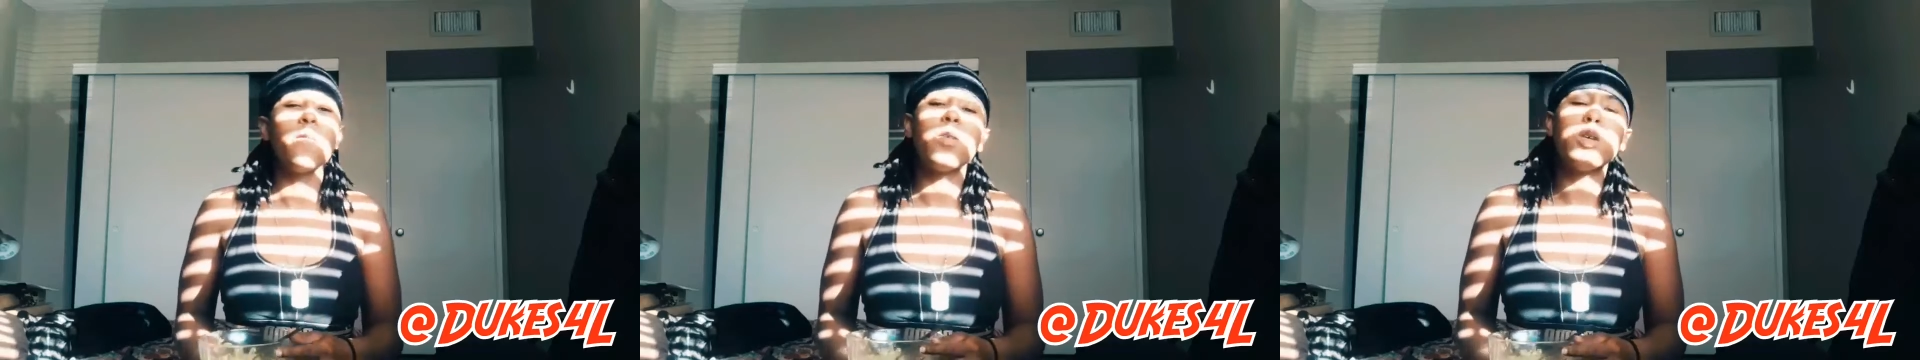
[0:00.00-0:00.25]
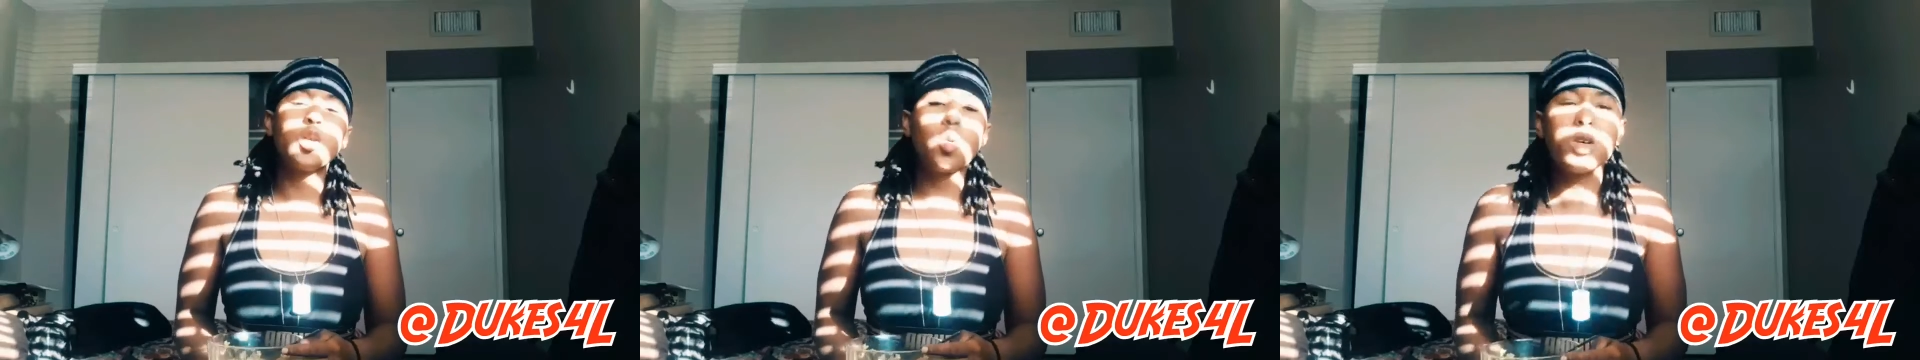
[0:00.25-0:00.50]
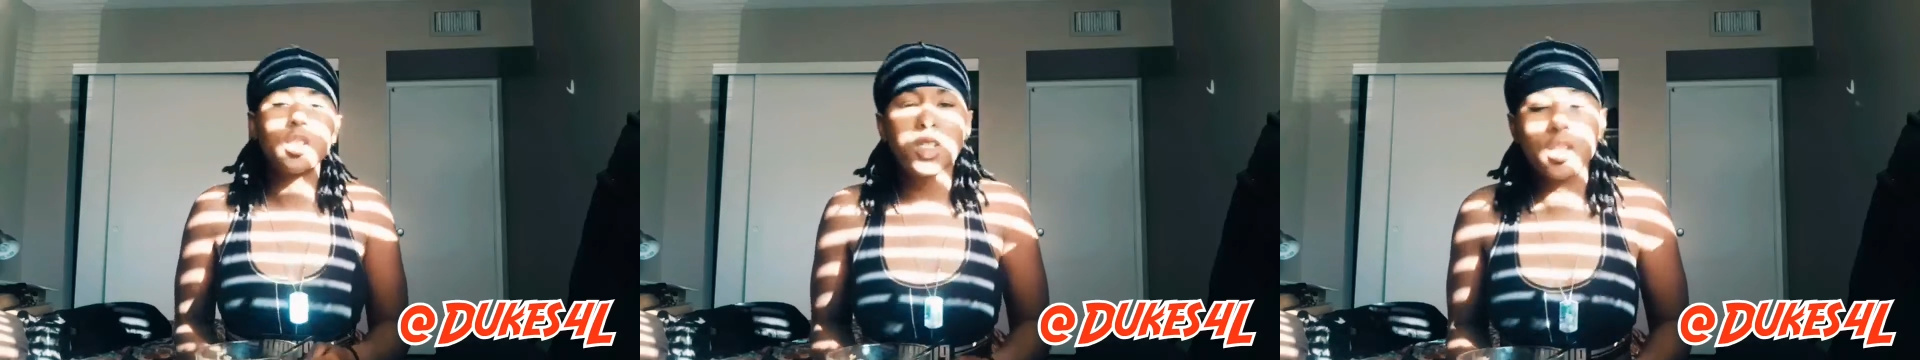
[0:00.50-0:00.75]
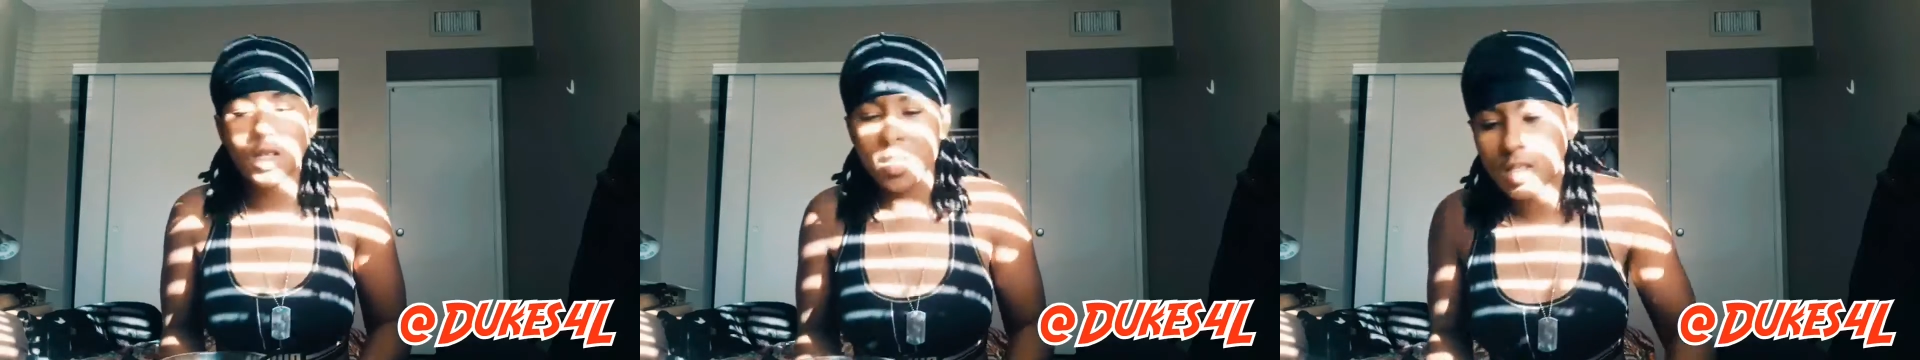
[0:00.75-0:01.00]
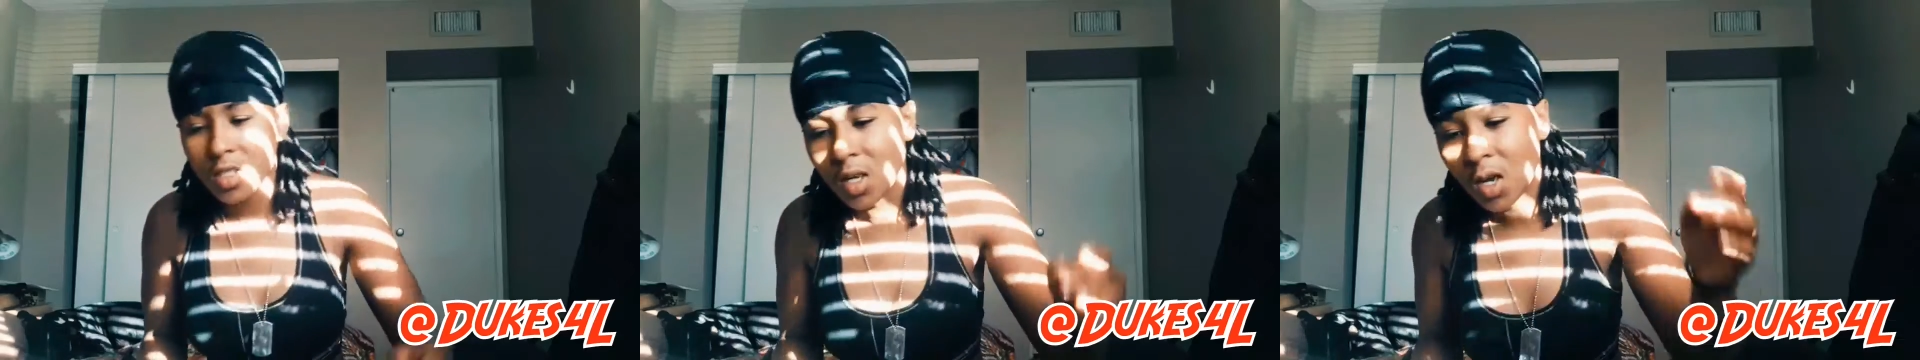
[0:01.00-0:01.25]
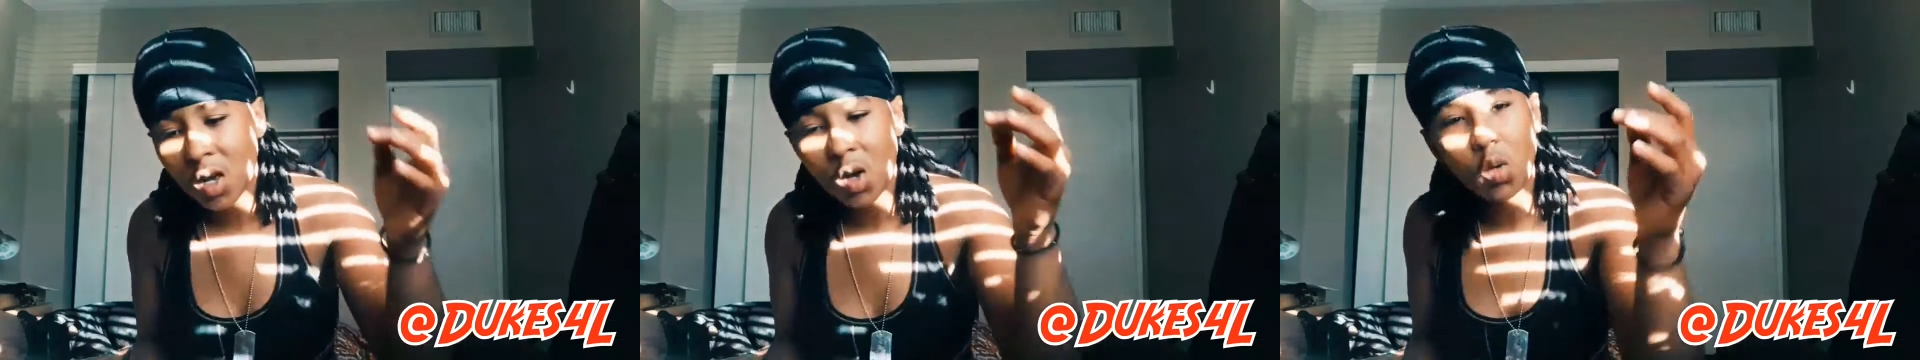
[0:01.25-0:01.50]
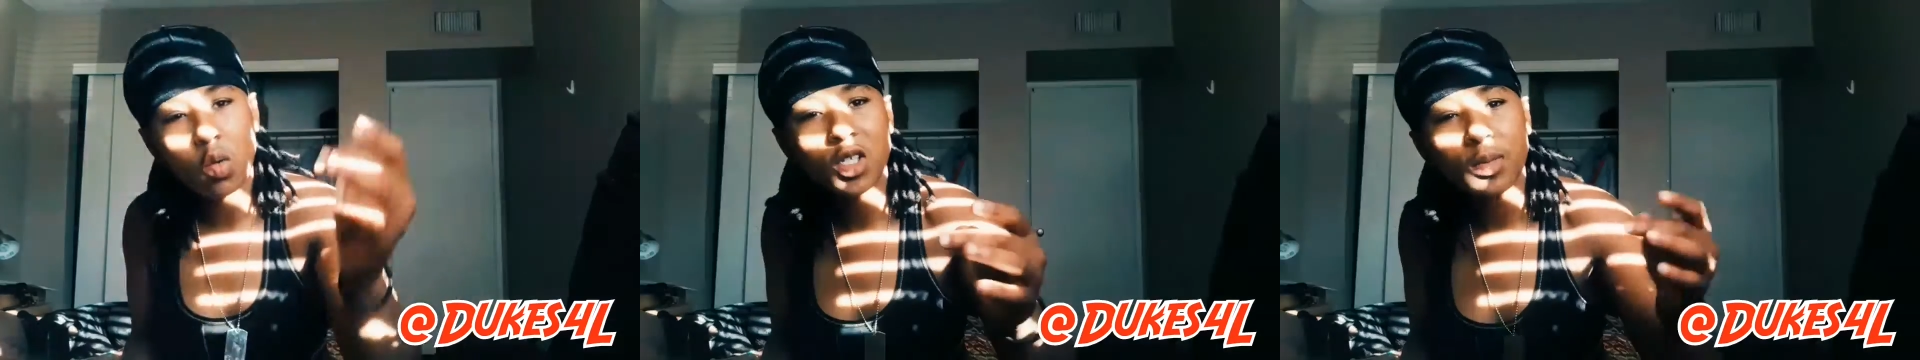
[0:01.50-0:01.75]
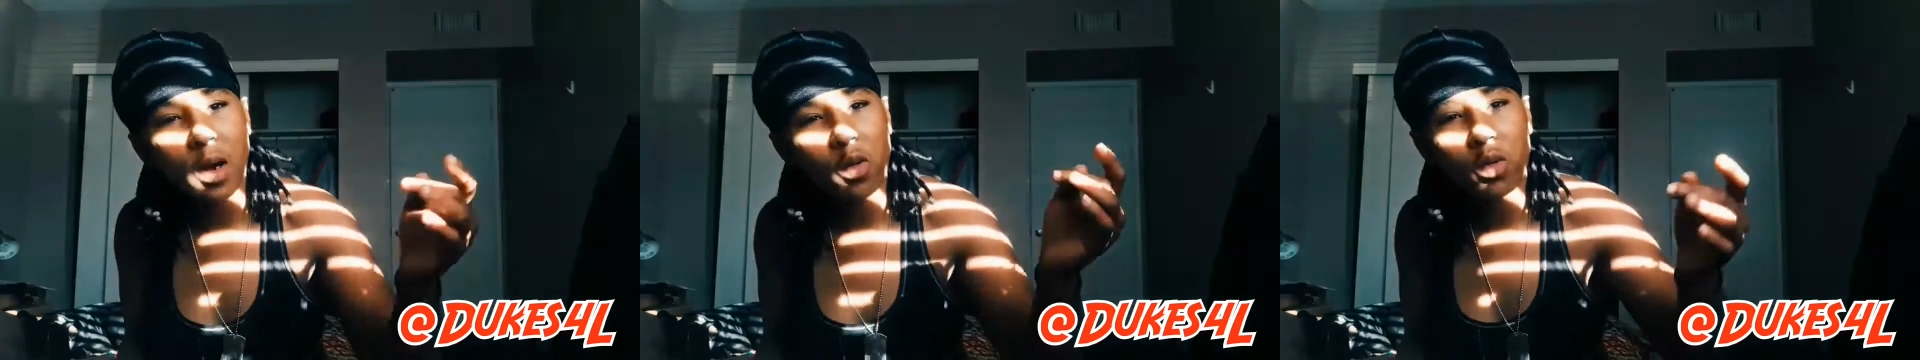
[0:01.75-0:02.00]
First question is,
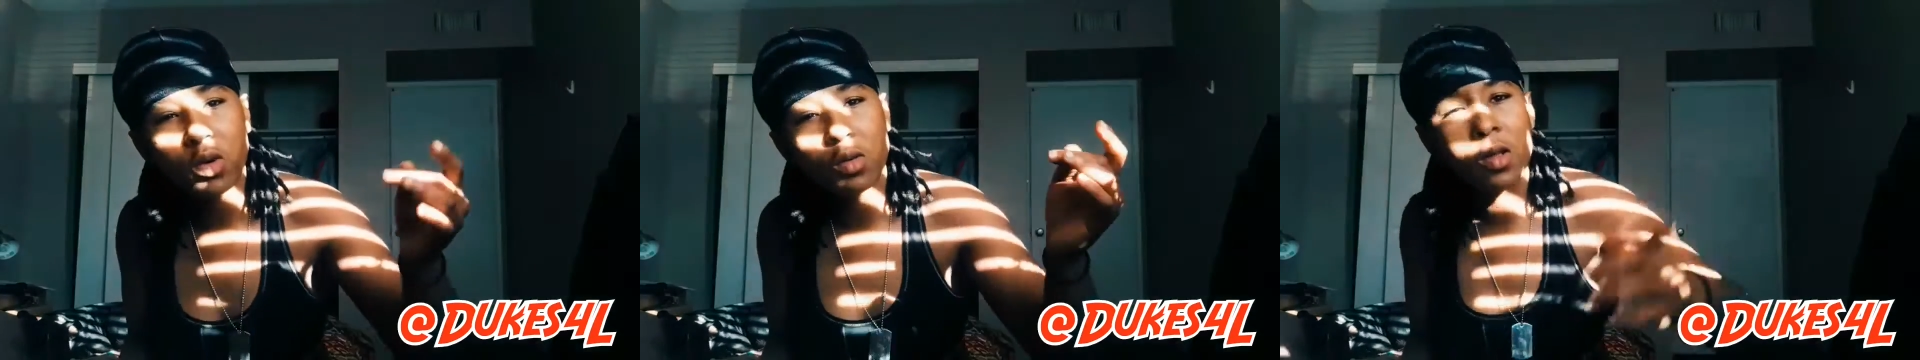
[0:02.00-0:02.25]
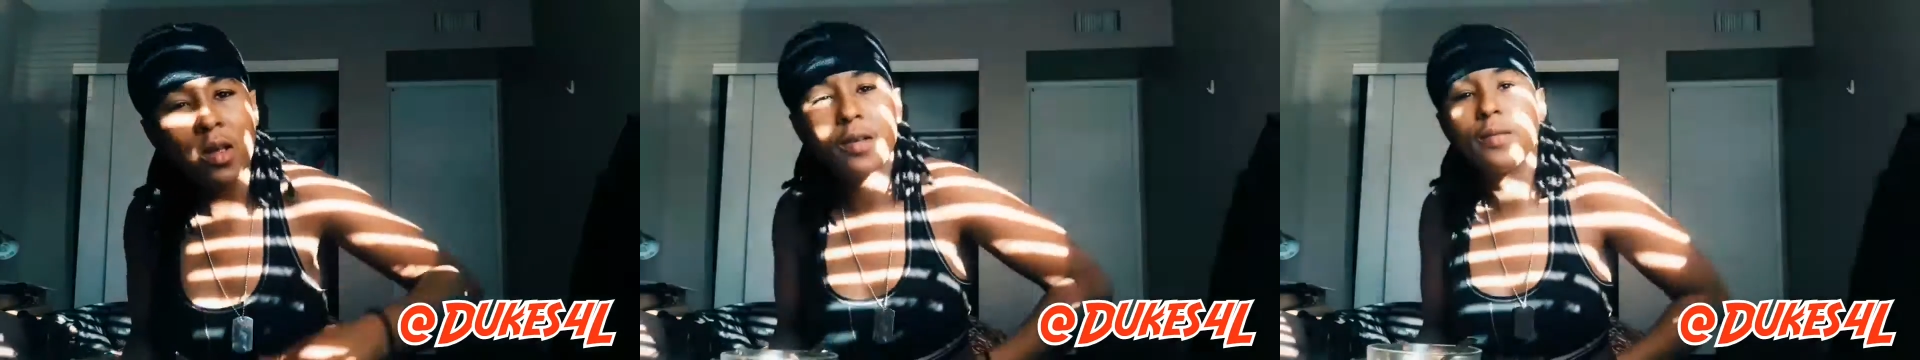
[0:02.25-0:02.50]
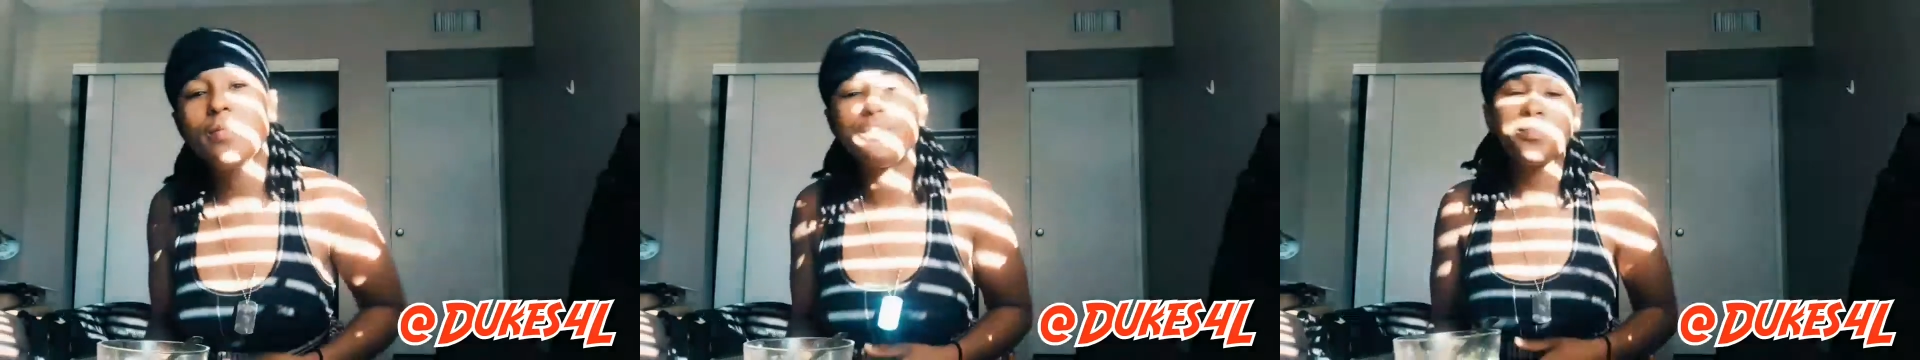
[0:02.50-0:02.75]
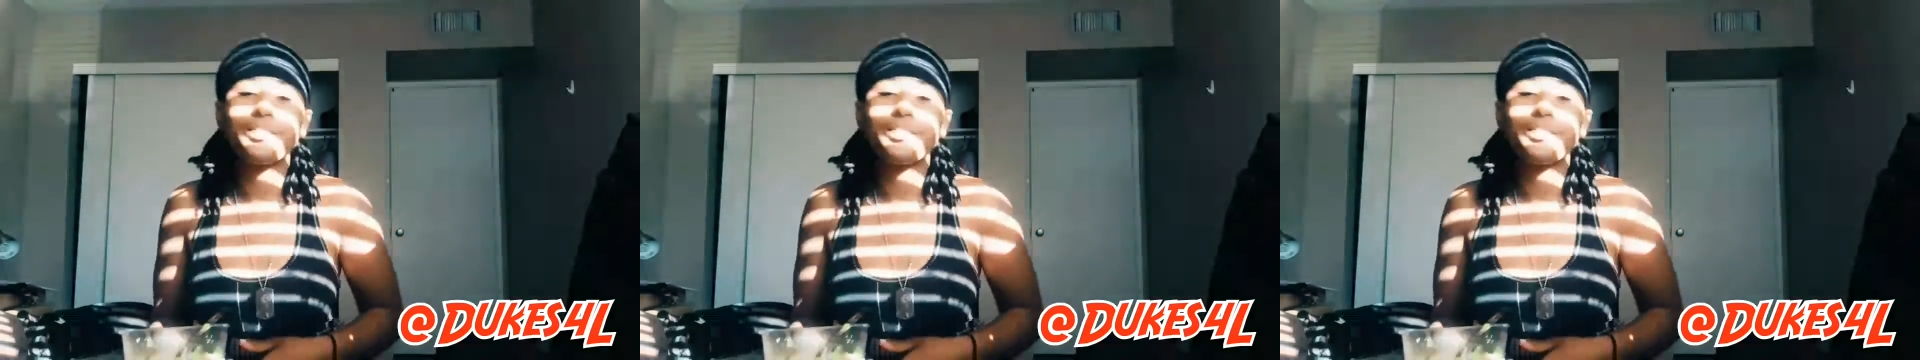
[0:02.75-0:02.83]
what's my real name?